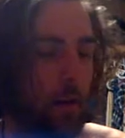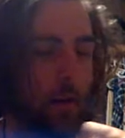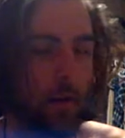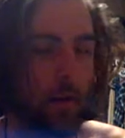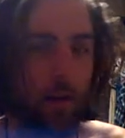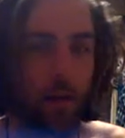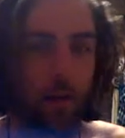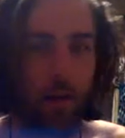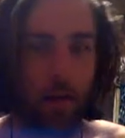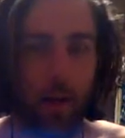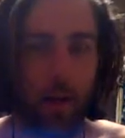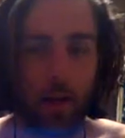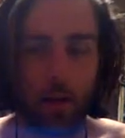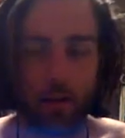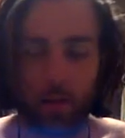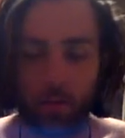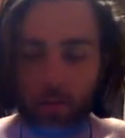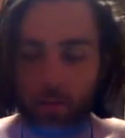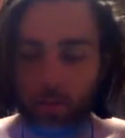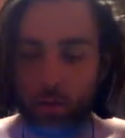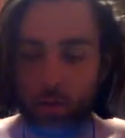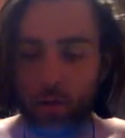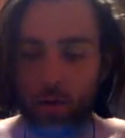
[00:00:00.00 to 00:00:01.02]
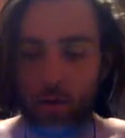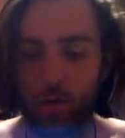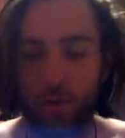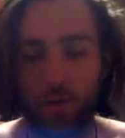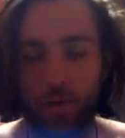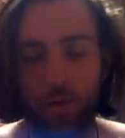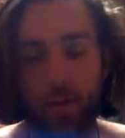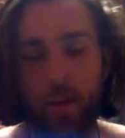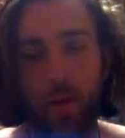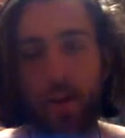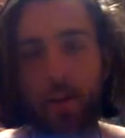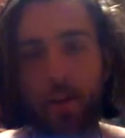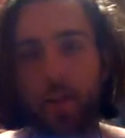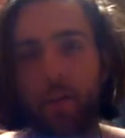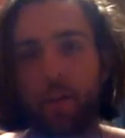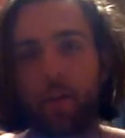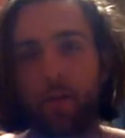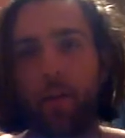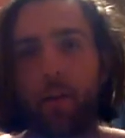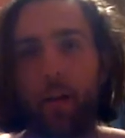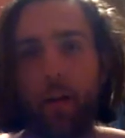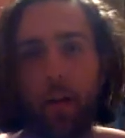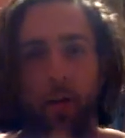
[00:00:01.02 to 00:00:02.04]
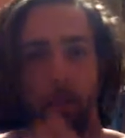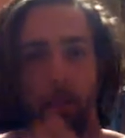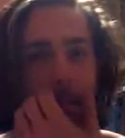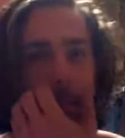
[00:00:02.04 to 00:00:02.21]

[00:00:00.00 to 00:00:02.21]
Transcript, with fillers: you know, the actual poles would catch on fire.